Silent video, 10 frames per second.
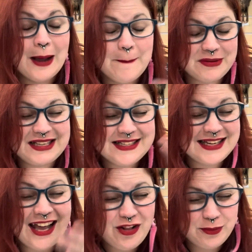Please
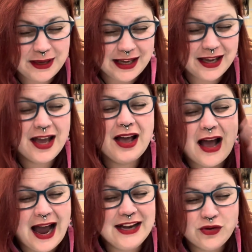tell me.
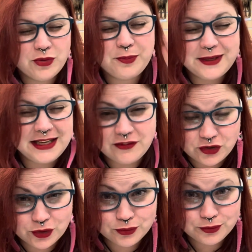I don't believe you.